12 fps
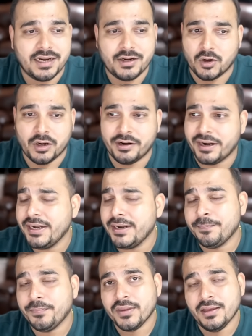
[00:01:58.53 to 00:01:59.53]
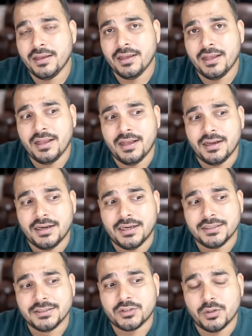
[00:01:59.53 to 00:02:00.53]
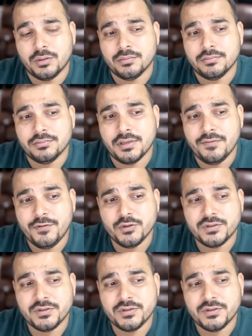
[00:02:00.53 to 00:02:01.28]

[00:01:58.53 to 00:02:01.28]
and all right so if you